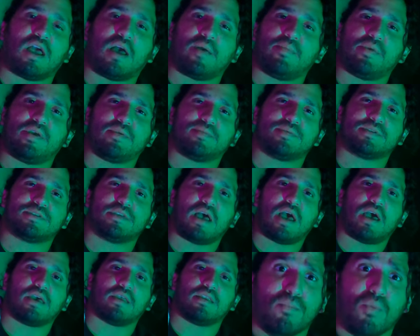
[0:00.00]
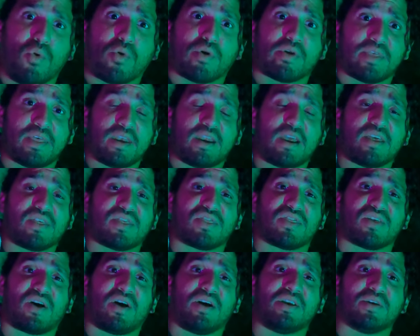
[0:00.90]
of got me upset, more than I
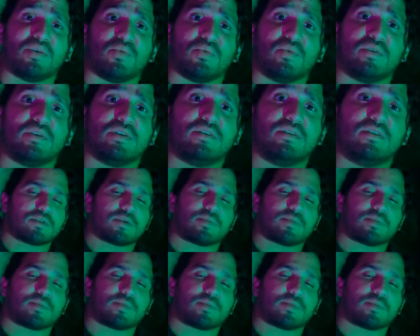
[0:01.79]
thought it would.